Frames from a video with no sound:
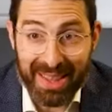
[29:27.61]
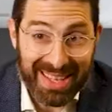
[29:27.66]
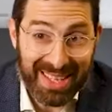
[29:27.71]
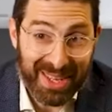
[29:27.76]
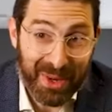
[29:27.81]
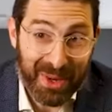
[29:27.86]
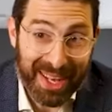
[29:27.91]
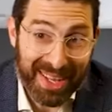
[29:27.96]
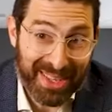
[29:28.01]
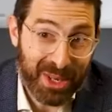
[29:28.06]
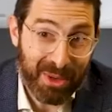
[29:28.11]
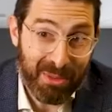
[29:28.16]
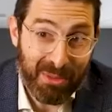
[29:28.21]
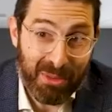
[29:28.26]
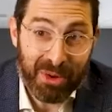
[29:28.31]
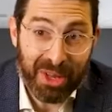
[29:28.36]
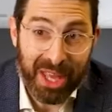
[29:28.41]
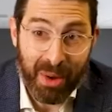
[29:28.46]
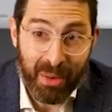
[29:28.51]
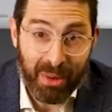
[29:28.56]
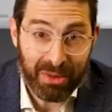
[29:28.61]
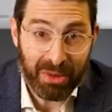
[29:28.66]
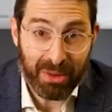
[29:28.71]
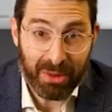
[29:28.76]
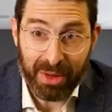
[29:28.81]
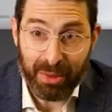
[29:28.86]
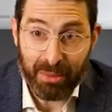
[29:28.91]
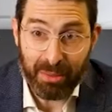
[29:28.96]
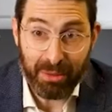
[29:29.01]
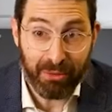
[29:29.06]
That's how kids communicate when they're
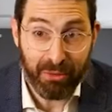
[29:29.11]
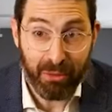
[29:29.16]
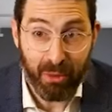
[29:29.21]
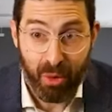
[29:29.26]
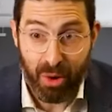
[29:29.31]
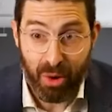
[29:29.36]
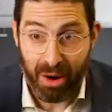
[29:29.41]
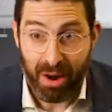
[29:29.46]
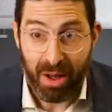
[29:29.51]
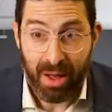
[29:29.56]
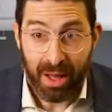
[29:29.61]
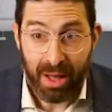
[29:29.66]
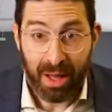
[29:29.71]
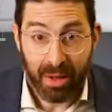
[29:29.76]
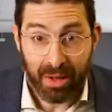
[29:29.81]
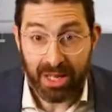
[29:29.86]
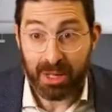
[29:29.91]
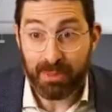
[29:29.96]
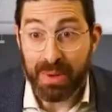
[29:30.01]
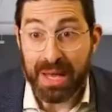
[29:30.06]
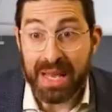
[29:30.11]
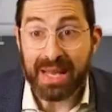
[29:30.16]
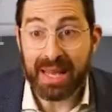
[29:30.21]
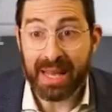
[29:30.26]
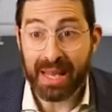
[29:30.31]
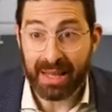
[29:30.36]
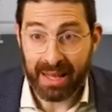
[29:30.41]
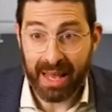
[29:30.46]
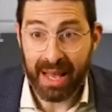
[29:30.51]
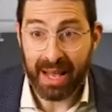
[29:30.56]
little. Before right.
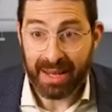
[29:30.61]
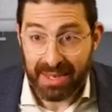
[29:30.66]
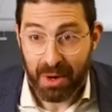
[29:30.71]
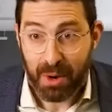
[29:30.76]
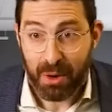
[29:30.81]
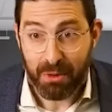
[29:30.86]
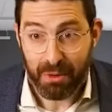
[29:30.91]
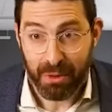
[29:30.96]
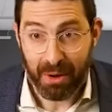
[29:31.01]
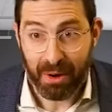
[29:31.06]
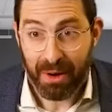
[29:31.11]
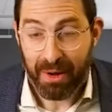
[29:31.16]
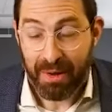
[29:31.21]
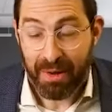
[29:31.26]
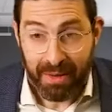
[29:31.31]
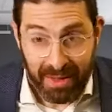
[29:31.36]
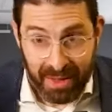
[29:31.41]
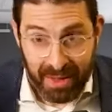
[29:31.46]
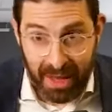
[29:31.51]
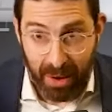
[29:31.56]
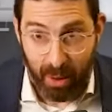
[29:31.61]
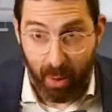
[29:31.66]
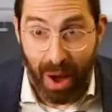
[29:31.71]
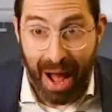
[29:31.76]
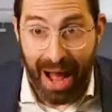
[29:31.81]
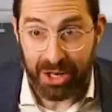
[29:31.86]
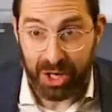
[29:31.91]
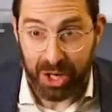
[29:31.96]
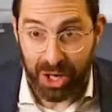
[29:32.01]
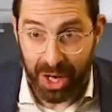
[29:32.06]
speaking takes over, they're
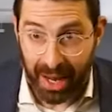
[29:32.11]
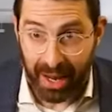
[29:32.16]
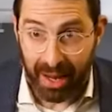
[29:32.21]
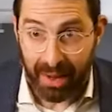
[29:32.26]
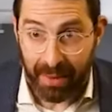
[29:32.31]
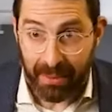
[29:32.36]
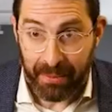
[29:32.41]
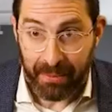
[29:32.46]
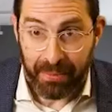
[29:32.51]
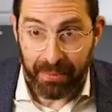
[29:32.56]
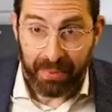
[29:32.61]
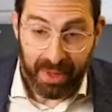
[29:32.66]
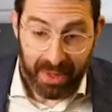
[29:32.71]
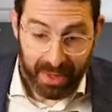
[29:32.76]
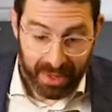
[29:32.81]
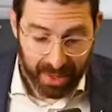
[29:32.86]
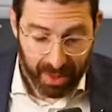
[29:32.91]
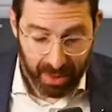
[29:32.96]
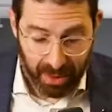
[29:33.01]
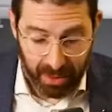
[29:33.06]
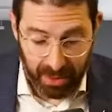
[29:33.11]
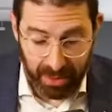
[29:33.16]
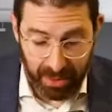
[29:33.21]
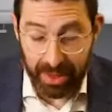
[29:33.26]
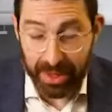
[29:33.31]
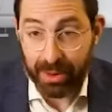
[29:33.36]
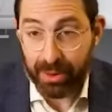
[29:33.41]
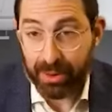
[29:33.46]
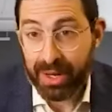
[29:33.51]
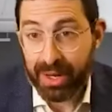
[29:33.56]
watching. So
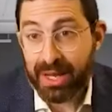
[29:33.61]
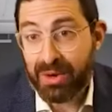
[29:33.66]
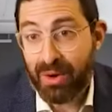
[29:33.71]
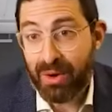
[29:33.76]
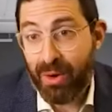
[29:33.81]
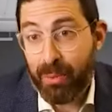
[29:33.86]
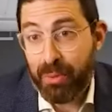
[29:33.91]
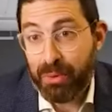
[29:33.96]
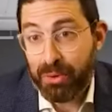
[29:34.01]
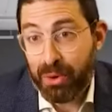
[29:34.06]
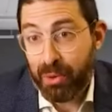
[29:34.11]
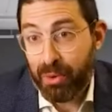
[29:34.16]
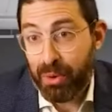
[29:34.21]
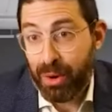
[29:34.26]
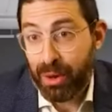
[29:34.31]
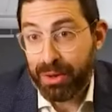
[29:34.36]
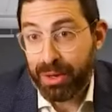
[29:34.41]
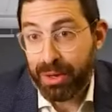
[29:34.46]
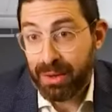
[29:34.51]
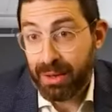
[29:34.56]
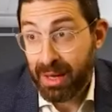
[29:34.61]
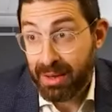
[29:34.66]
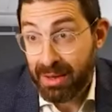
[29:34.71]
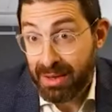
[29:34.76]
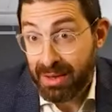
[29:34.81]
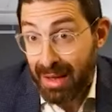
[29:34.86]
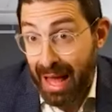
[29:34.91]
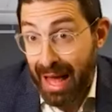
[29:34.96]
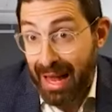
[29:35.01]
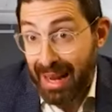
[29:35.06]
little kids grow up with the world, and, and
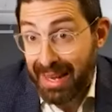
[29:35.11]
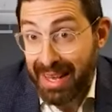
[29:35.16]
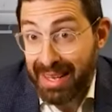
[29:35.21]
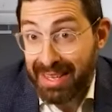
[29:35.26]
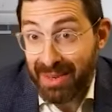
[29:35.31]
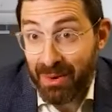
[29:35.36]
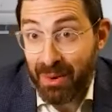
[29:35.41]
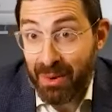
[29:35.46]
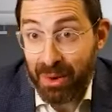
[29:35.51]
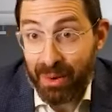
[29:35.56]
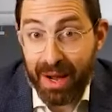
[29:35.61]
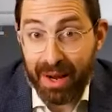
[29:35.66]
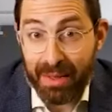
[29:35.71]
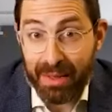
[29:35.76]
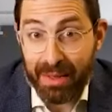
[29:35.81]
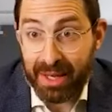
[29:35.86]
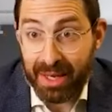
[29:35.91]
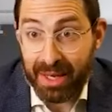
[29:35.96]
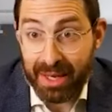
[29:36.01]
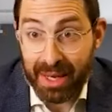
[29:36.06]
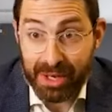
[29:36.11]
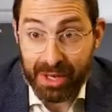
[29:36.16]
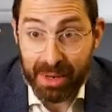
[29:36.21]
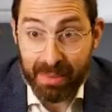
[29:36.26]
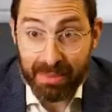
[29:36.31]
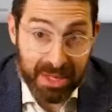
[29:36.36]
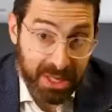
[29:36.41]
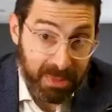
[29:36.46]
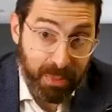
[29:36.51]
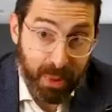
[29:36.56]
there's a lot of kids that walk around and think like
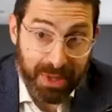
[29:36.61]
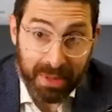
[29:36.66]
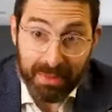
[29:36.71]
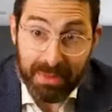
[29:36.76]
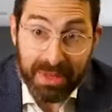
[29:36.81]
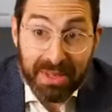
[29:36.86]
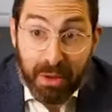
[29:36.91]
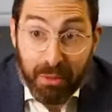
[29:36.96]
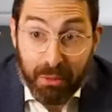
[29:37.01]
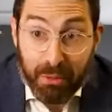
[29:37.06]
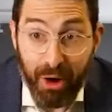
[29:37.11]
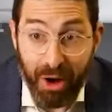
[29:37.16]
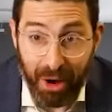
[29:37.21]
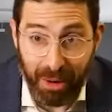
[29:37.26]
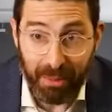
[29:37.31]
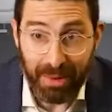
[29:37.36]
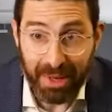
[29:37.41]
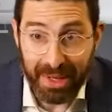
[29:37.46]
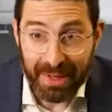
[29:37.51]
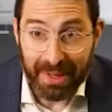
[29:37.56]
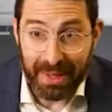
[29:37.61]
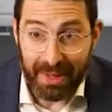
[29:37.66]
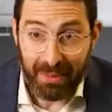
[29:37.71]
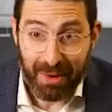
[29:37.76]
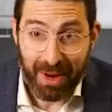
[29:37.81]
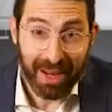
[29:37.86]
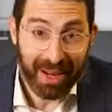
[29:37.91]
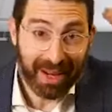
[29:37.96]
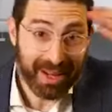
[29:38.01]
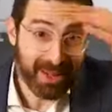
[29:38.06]
Hashem's disappointed. They're still from,
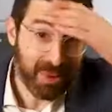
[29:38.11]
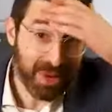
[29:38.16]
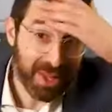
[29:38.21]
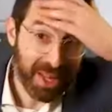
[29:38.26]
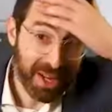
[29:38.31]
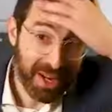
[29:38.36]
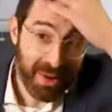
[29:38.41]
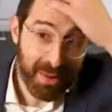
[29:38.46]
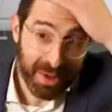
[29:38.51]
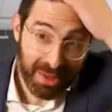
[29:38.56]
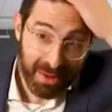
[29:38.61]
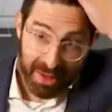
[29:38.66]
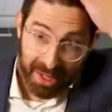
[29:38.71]
right? Because where are they going?